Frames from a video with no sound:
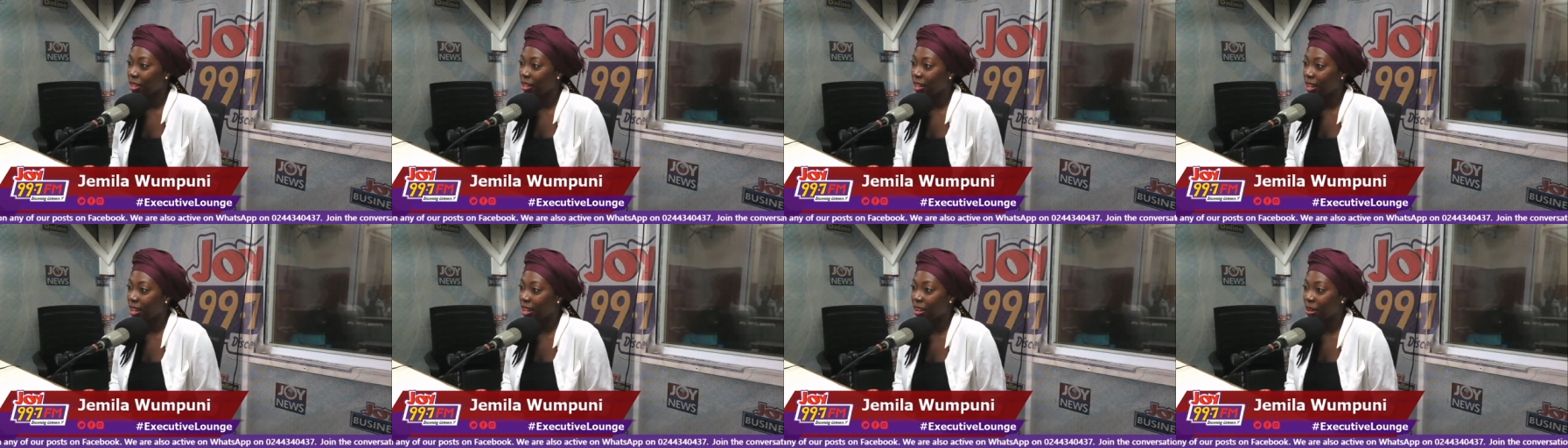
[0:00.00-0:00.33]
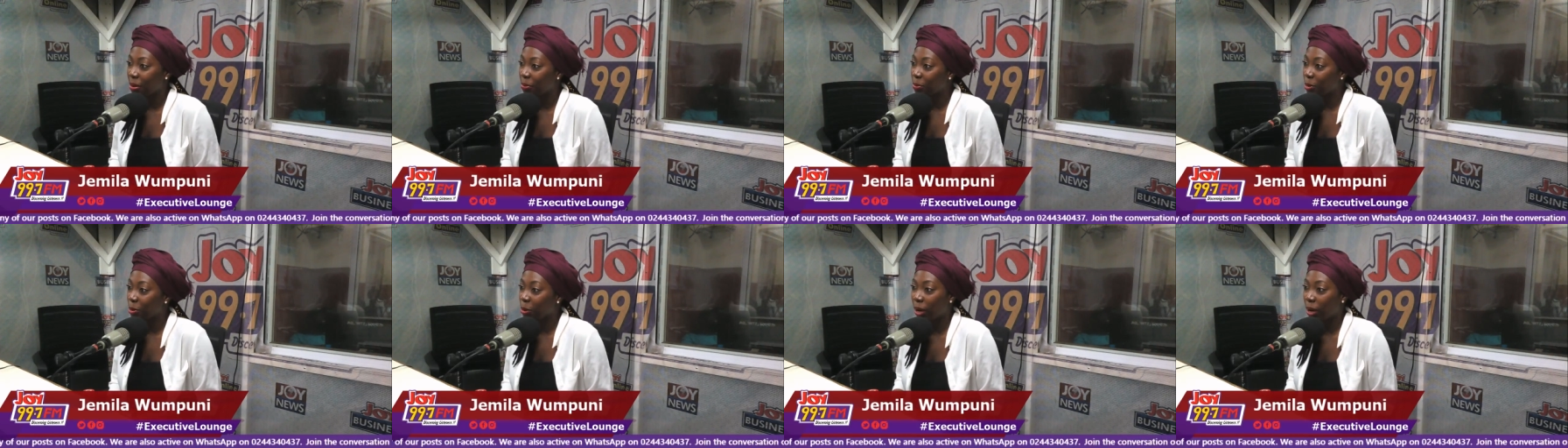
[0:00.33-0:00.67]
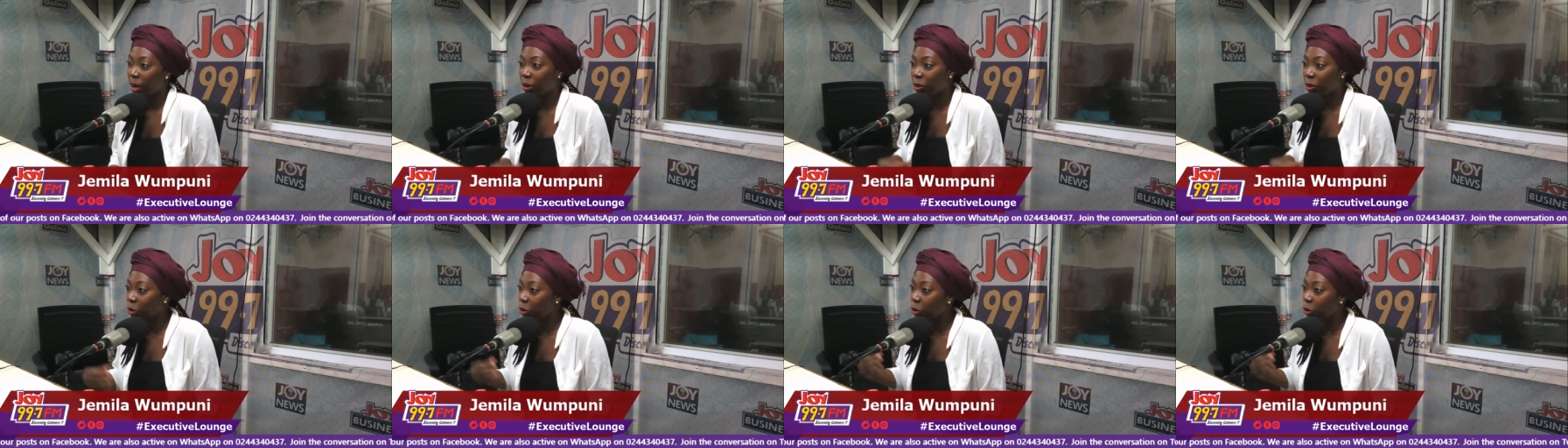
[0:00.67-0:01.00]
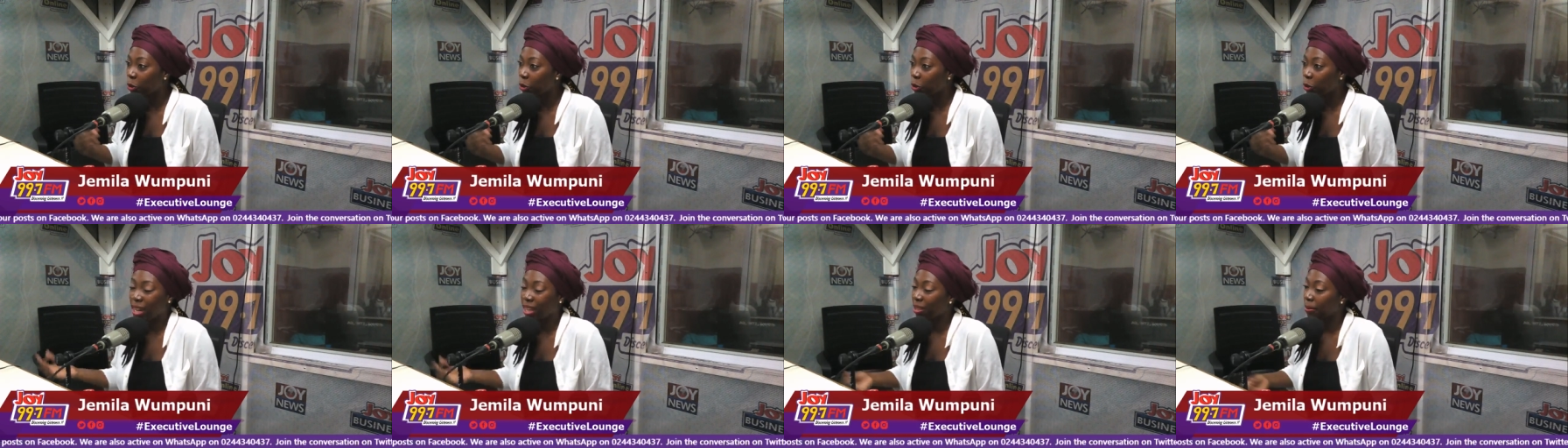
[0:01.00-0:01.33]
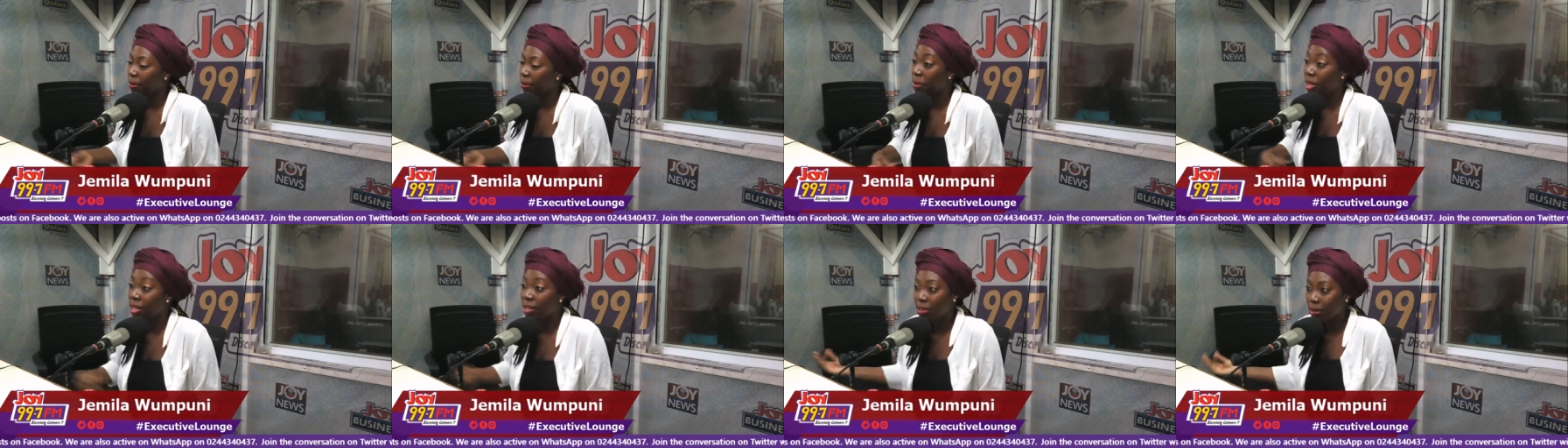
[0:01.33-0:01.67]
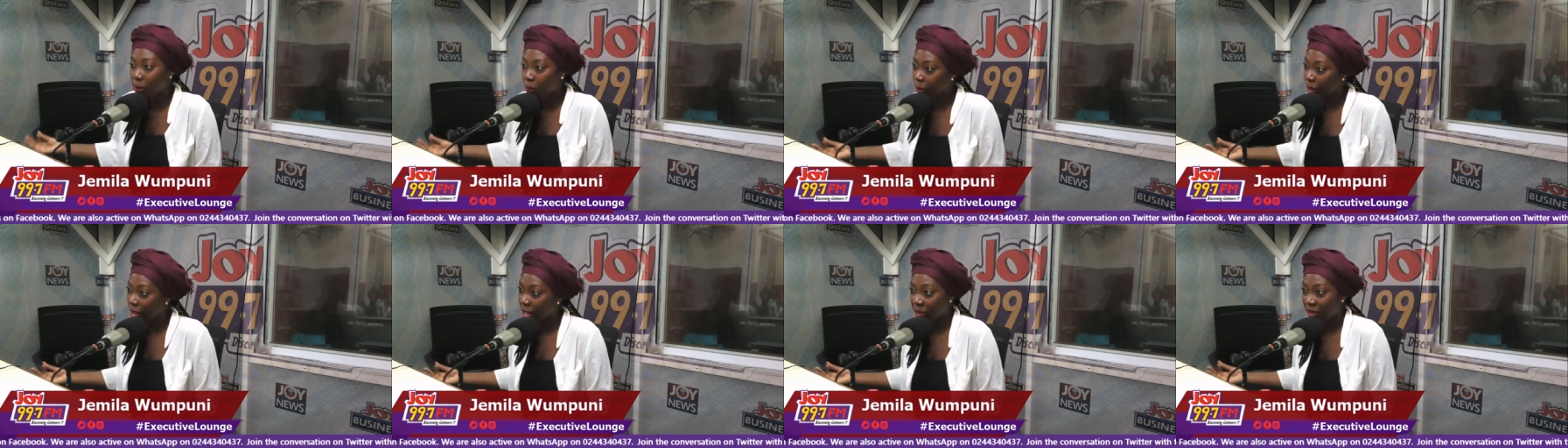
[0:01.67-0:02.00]
Um, mm. So I could go like months
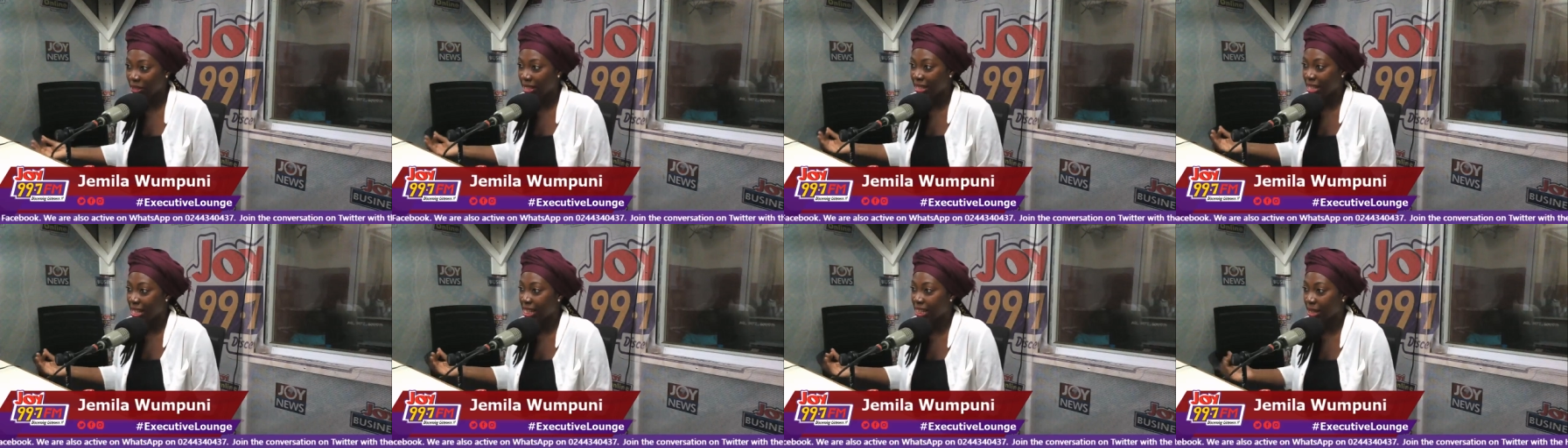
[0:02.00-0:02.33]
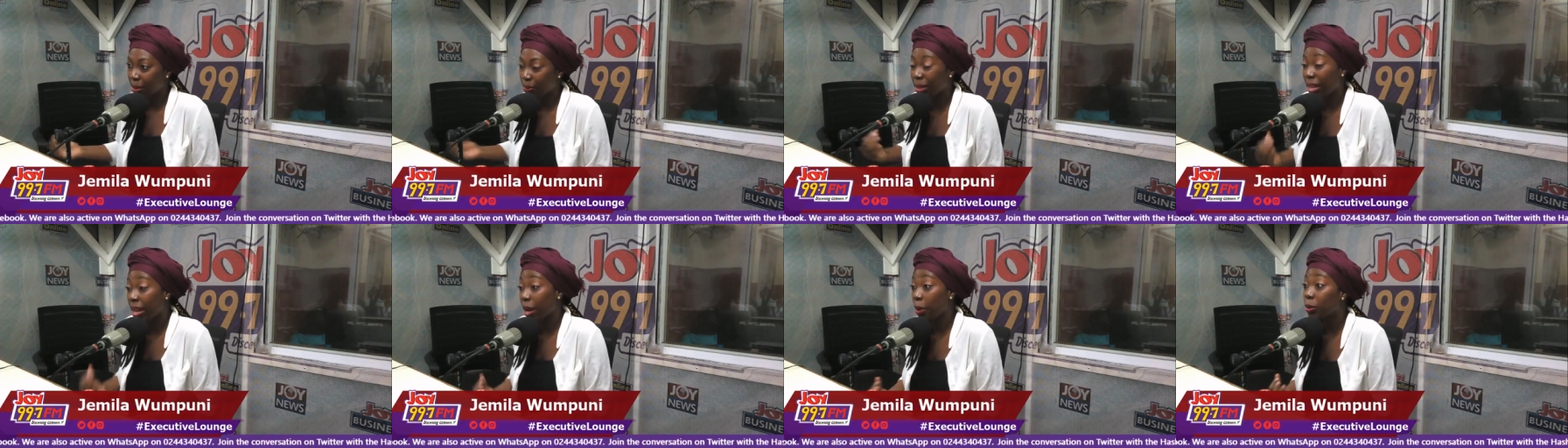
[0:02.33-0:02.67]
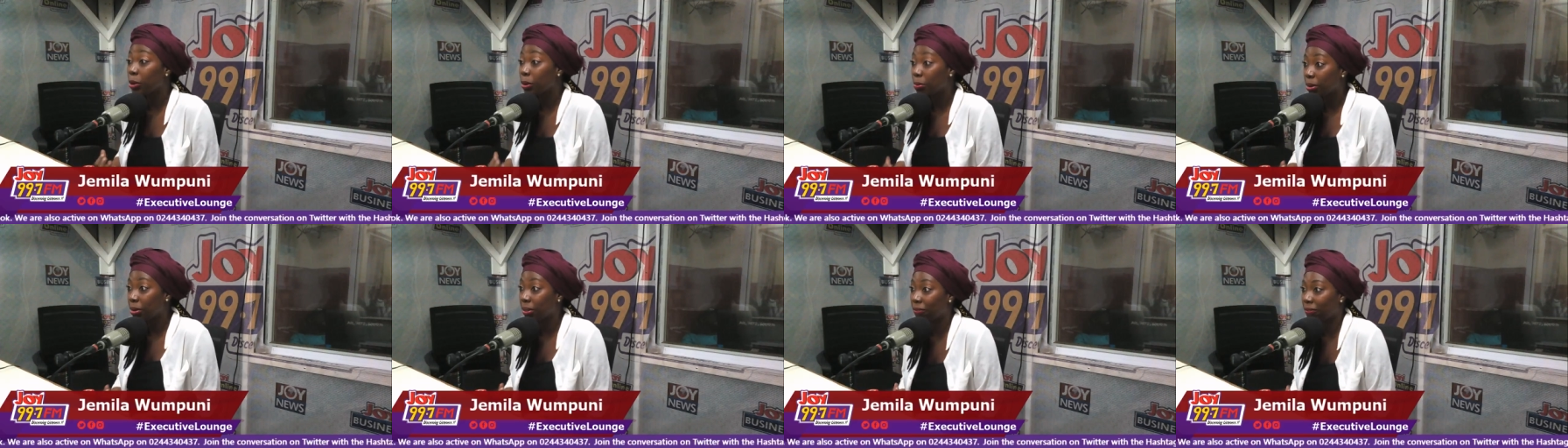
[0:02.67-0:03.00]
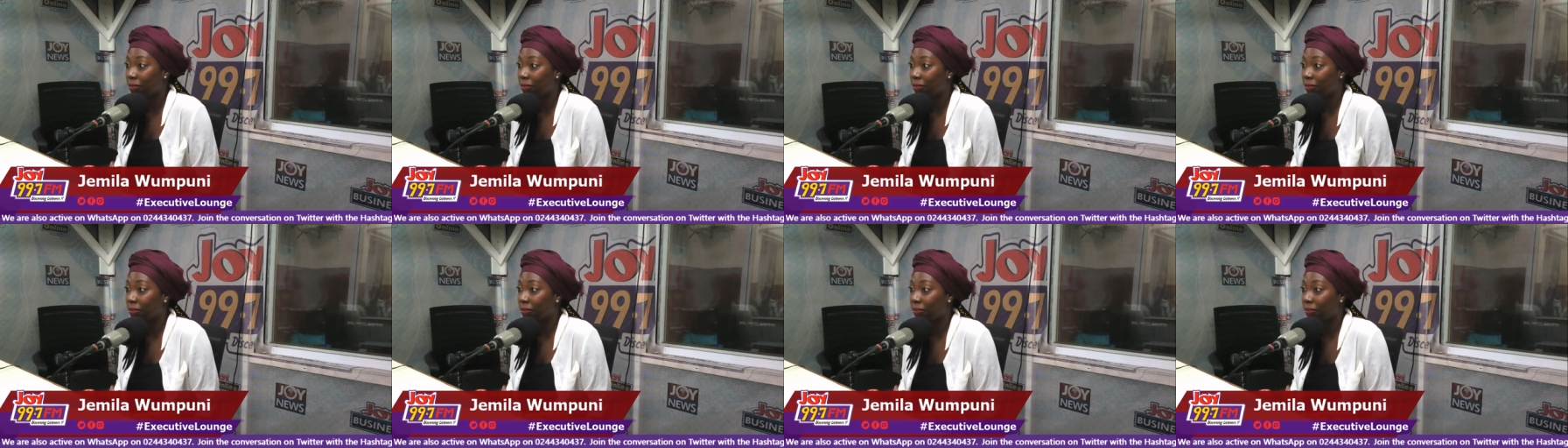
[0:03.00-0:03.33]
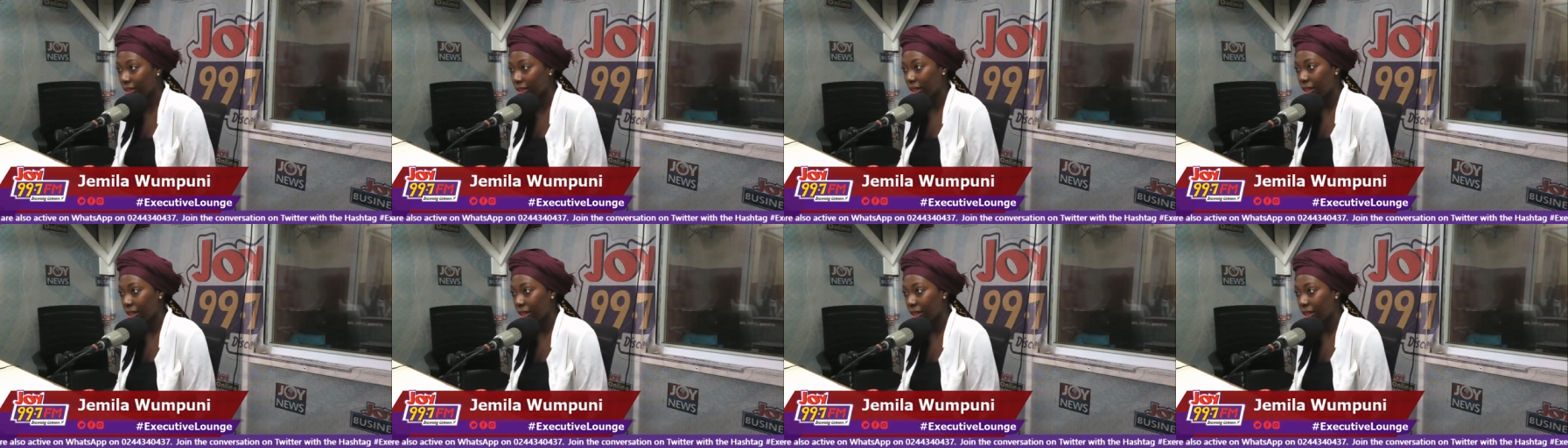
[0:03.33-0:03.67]
without seeing them and I would be fine.